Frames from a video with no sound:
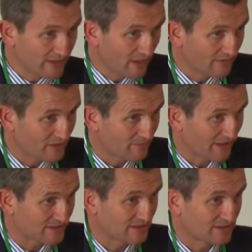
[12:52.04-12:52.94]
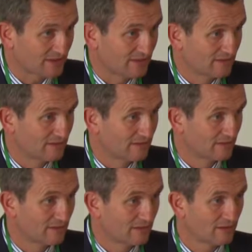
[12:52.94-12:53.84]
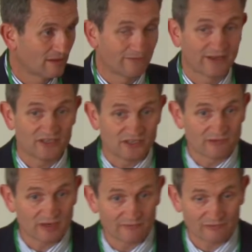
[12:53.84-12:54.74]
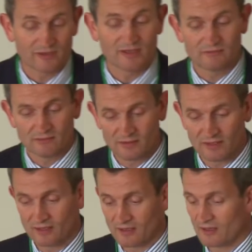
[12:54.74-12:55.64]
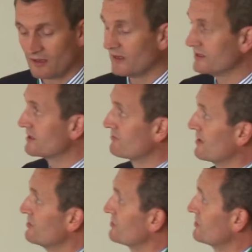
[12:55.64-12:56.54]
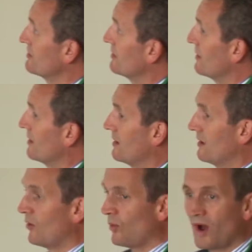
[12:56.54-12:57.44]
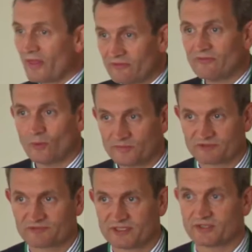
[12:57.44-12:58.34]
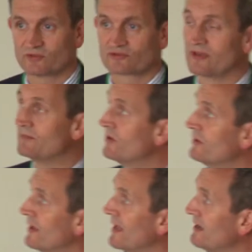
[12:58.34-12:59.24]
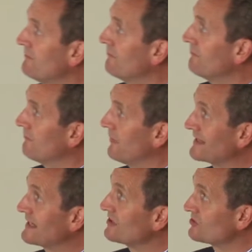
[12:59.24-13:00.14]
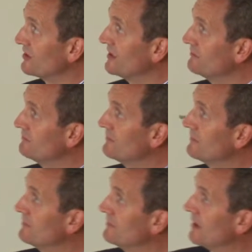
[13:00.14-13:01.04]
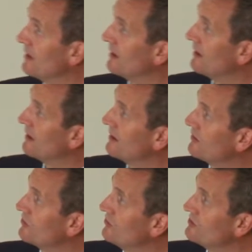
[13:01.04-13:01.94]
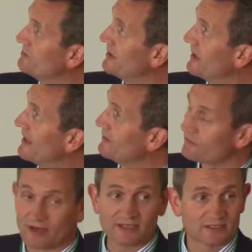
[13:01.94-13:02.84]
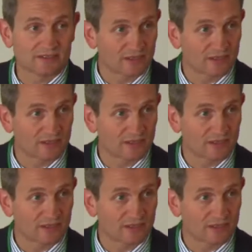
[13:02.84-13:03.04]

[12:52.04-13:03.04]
be overcapacity of energy recovery, incineration, or other forms of residual treatment, then that actually could be a threat to the